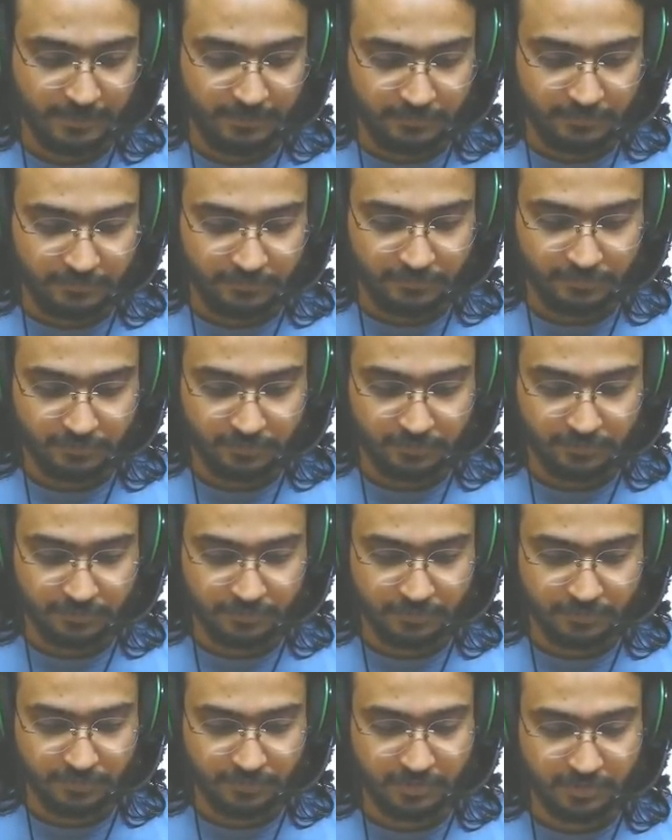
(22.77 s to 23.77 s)
So
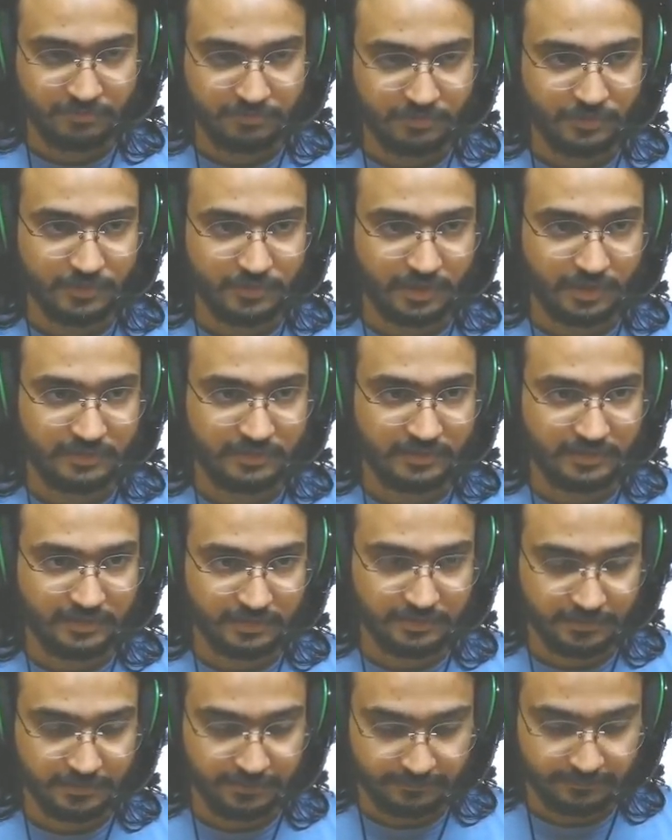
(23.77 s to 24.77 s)
to give you an
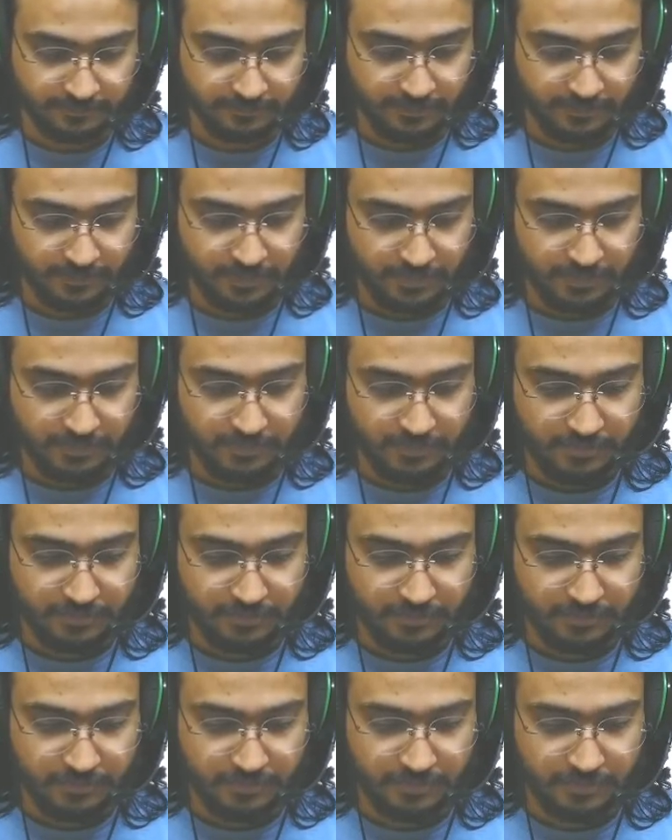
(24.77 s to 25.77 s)
idea,
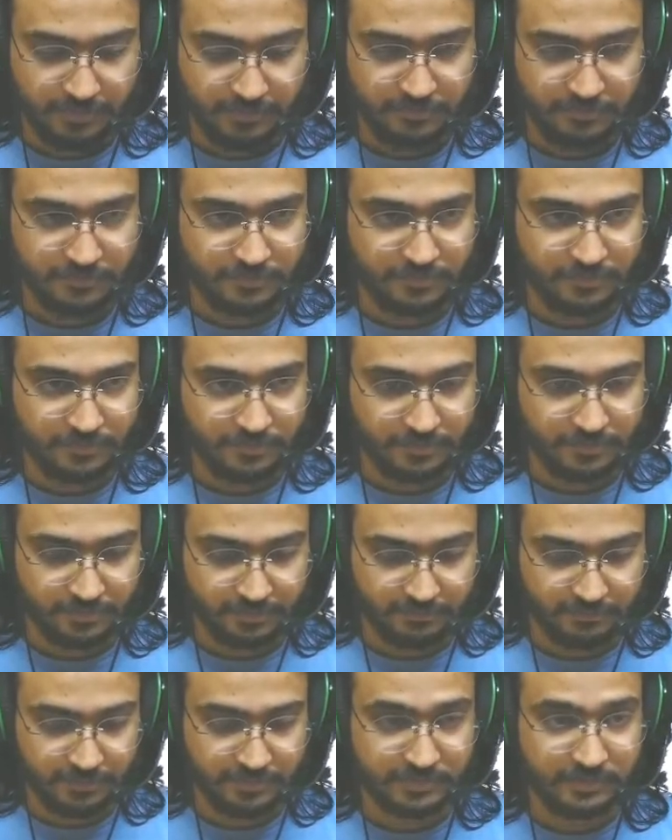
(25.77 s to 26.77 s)
let's
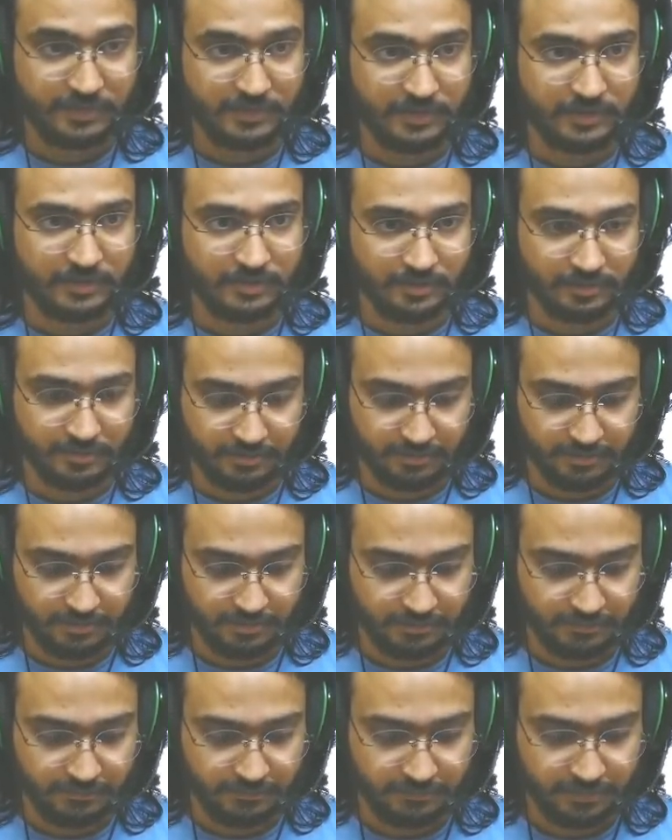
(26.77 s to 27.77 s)
first create a
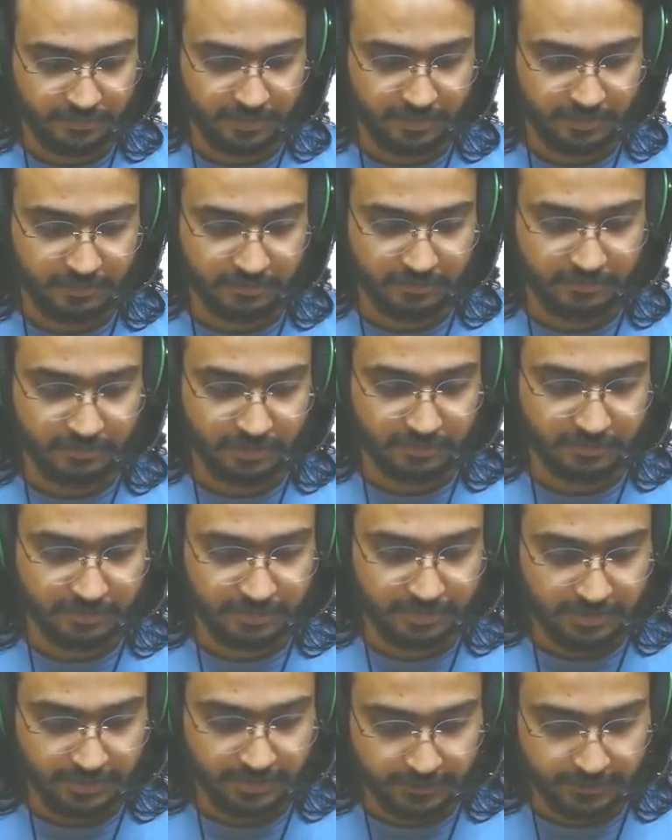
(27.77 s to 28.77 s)

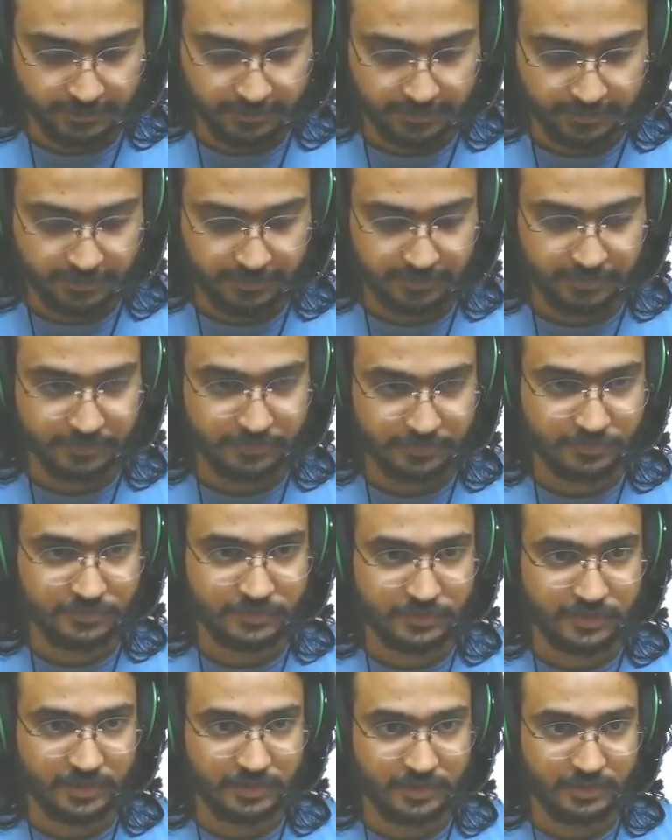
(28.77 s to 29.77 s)
directory,
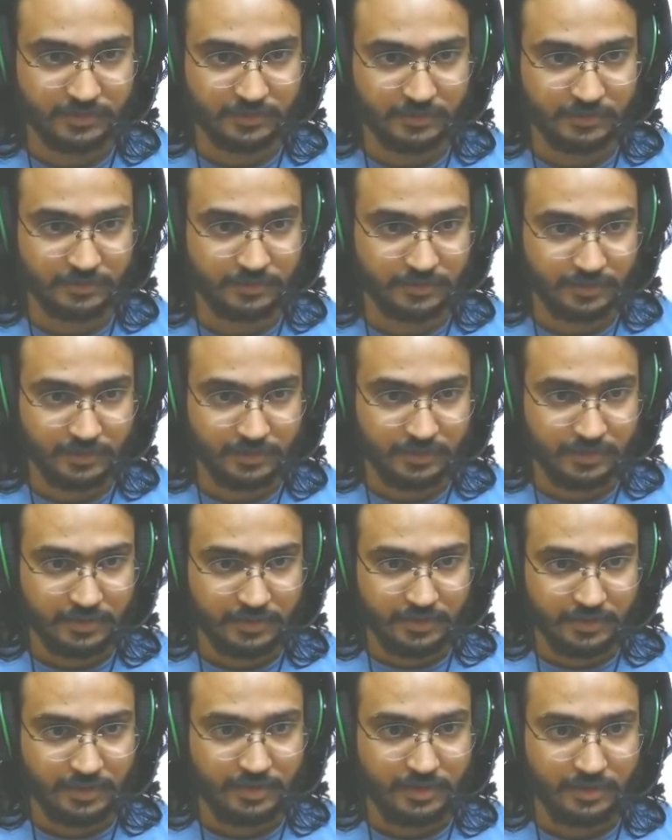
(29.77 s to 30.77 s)
gen
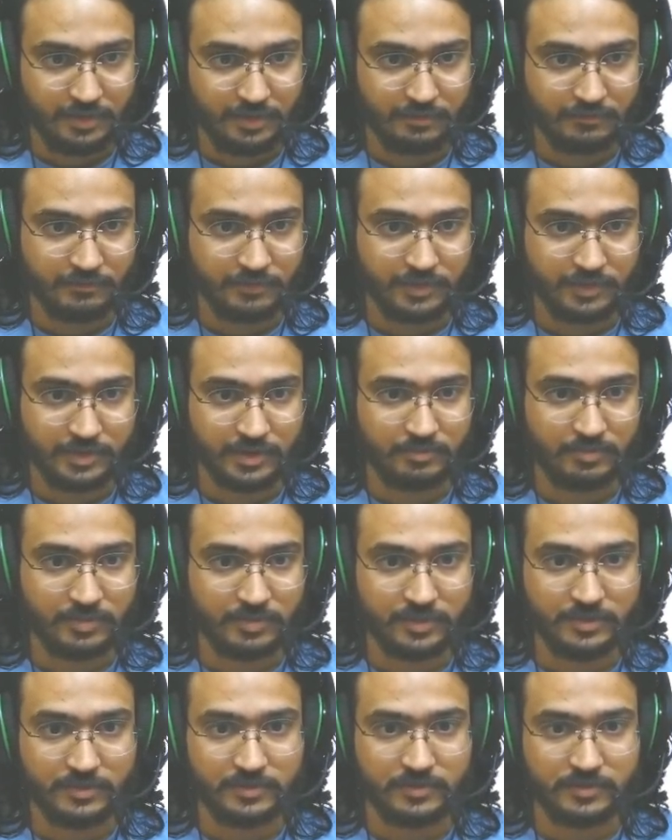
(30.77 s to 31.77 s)
env
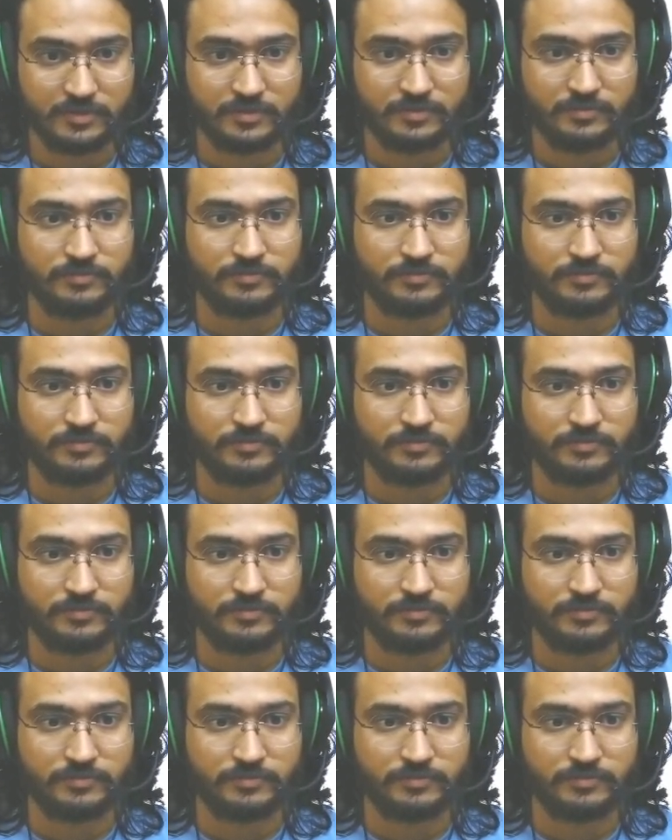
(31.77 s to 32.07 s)
template.